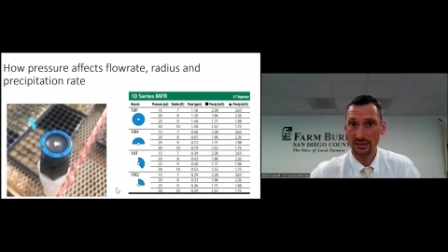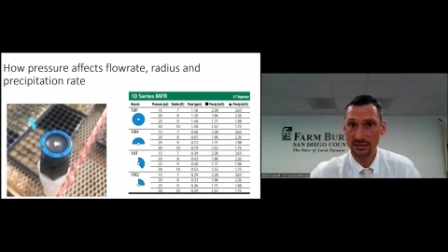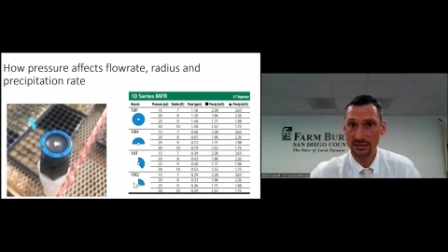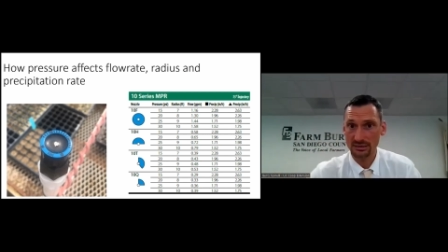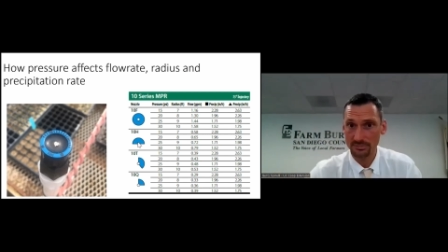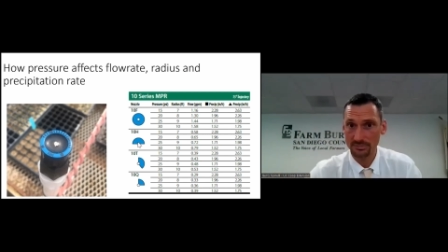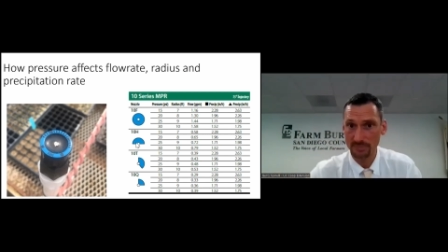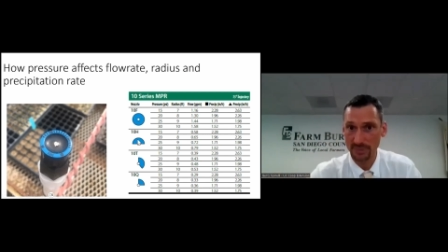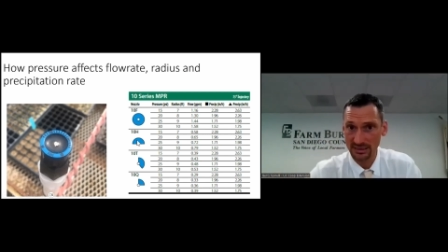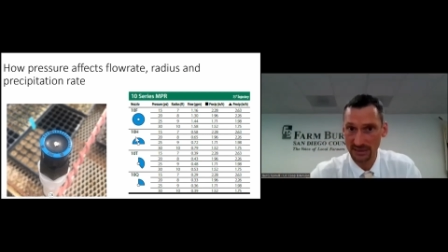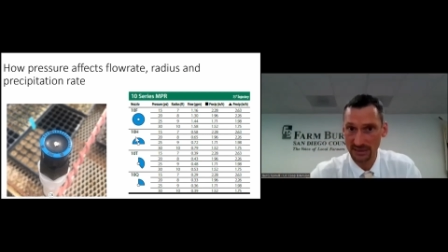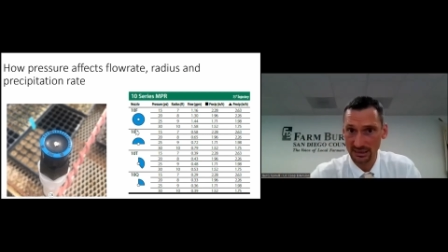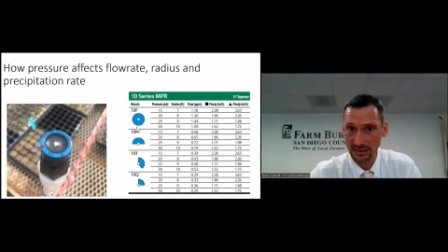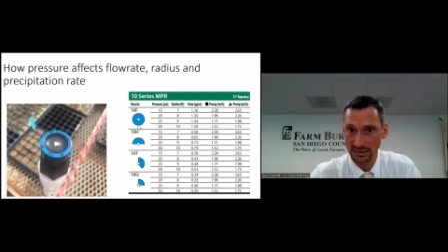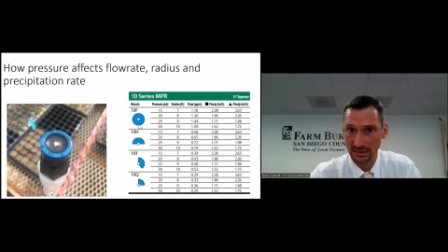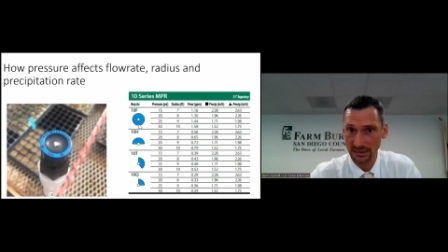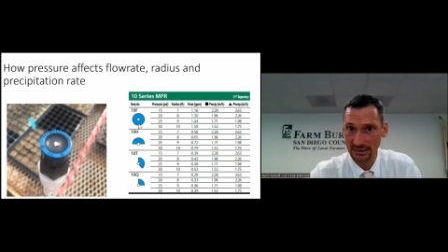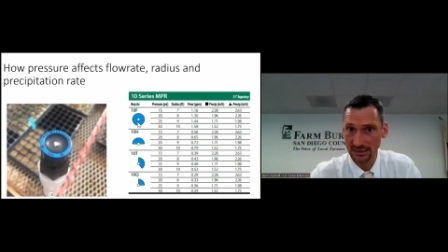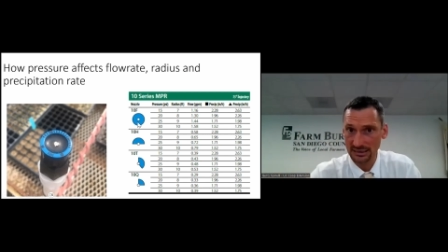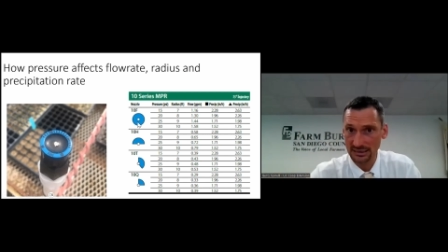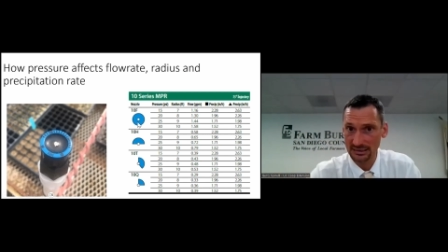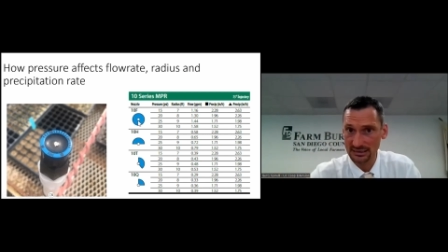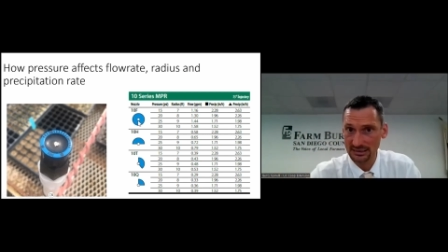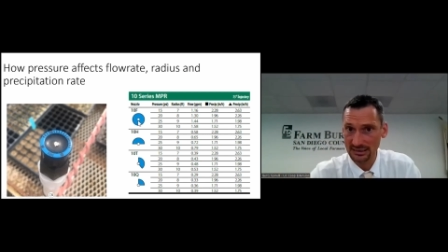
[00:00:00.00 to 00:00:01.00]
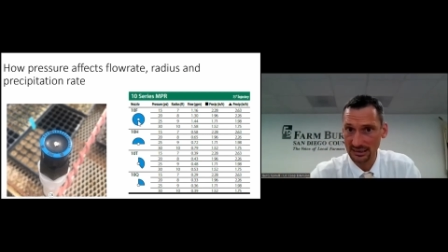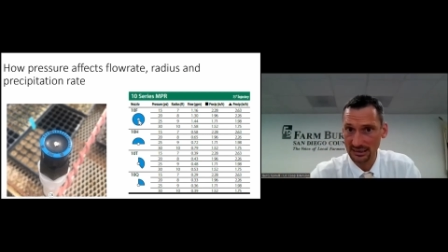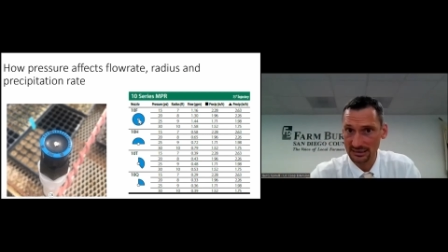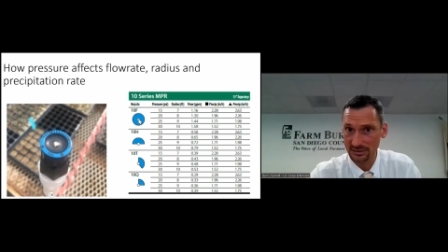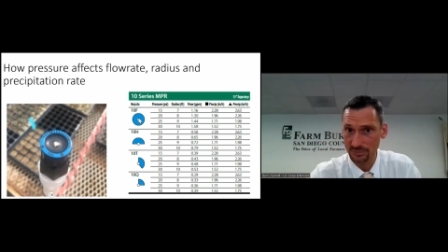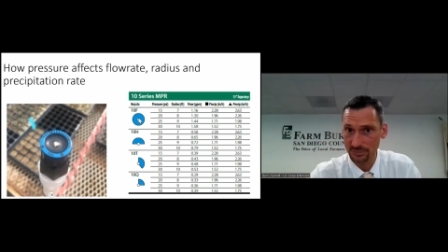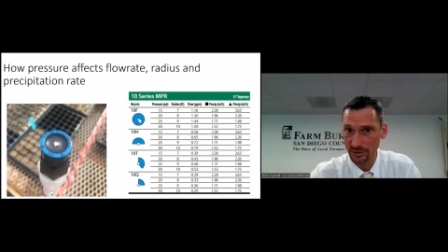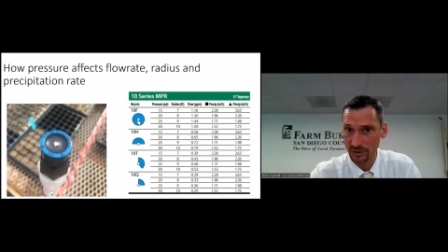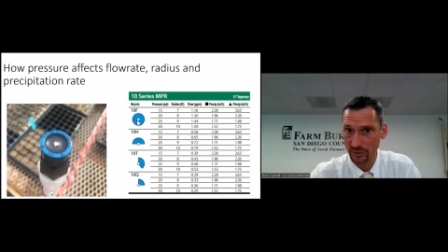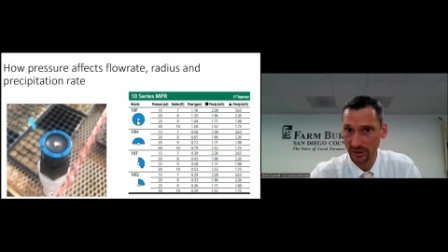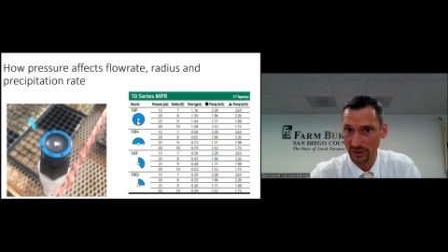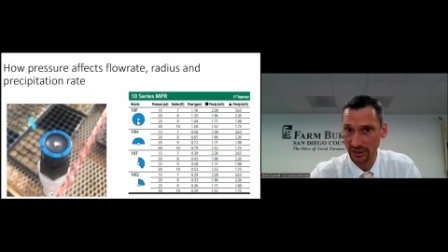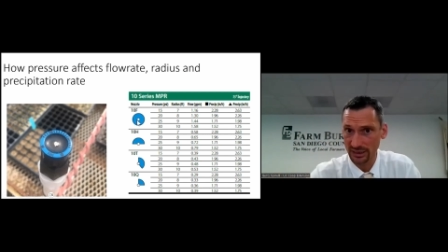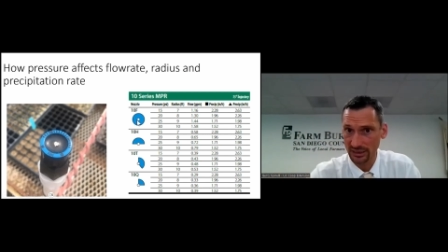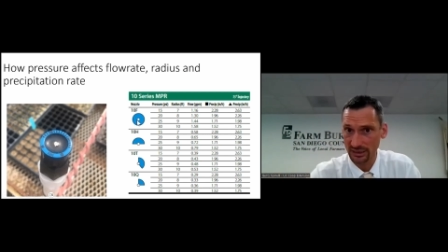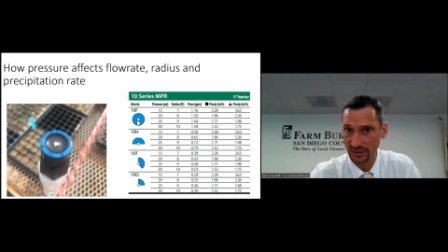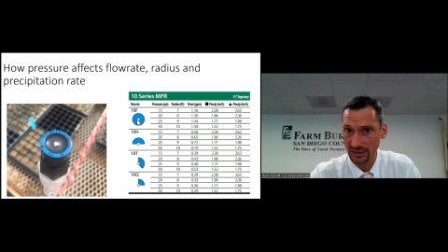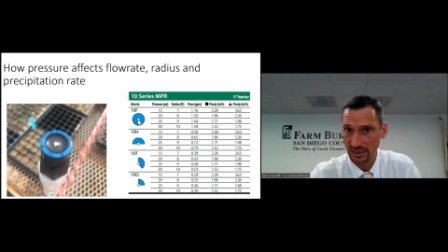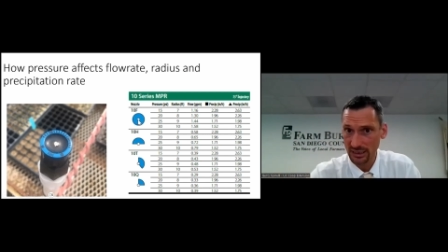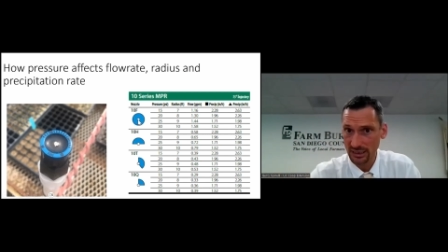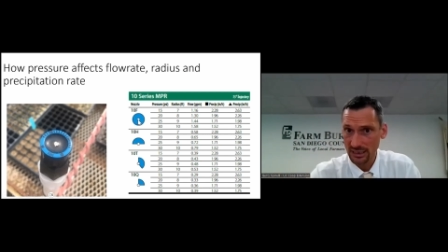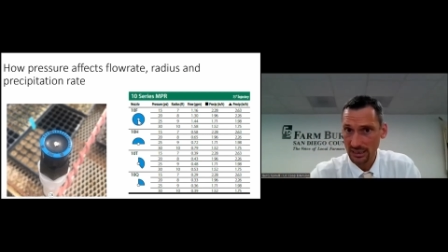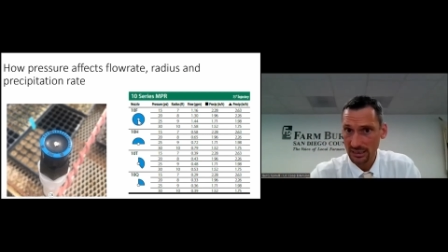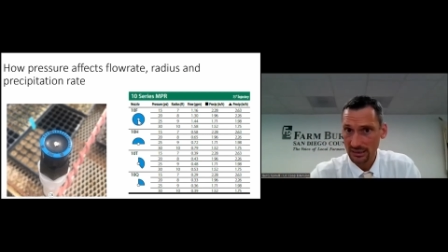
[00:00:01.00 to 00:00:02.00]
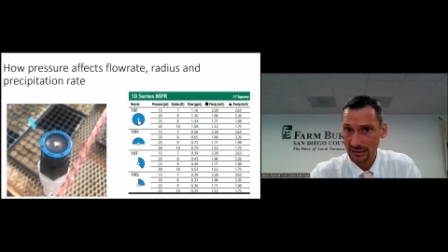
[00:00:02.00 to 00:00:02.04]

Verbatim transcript: Is basically the distance between